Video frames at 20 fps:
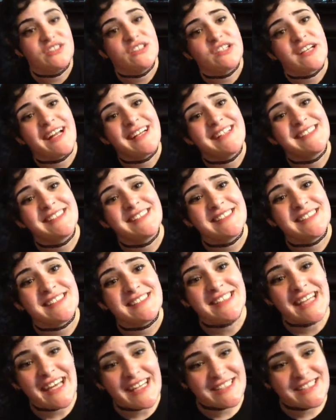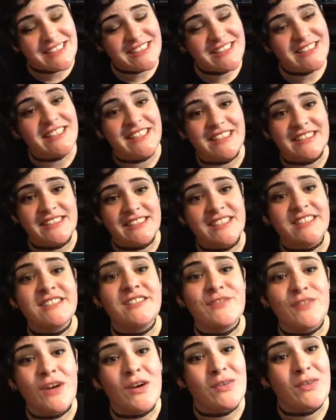your guys' attention is
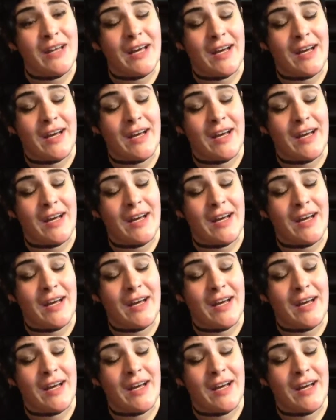this phone